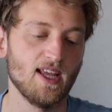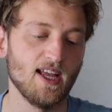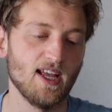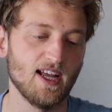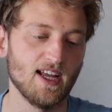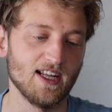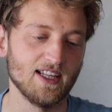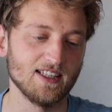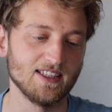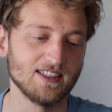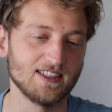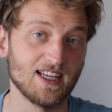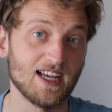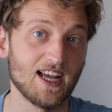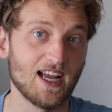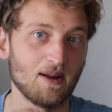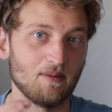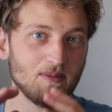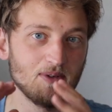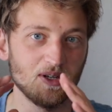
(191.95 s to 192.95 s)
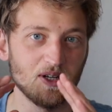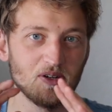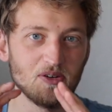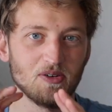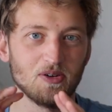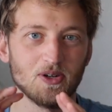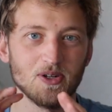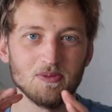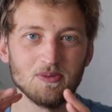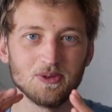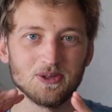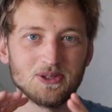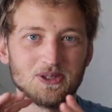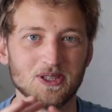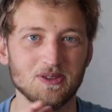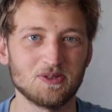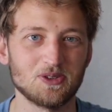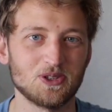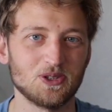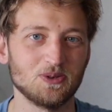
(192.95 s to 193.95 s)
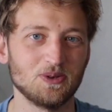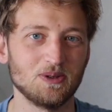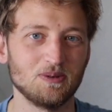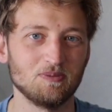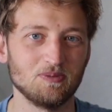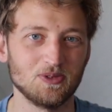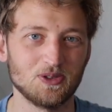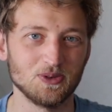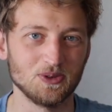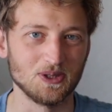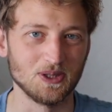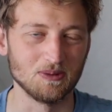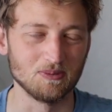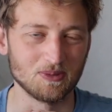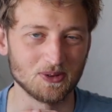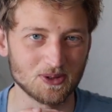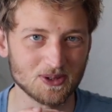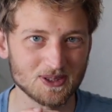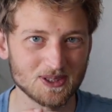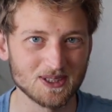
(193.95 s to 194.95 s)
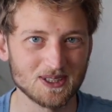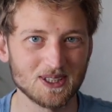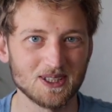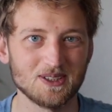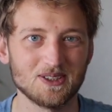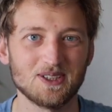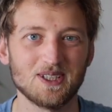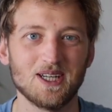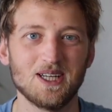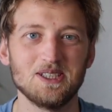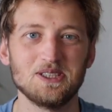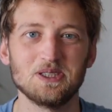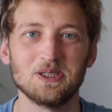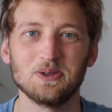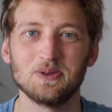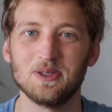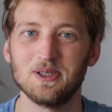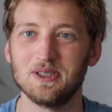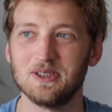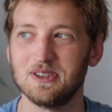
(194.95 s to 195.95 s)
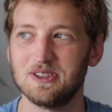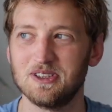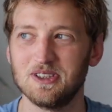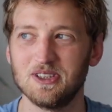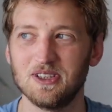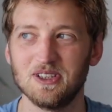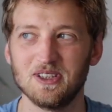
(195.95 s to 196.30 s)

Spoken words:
and I'm almost never shooting birds at 100 ISO and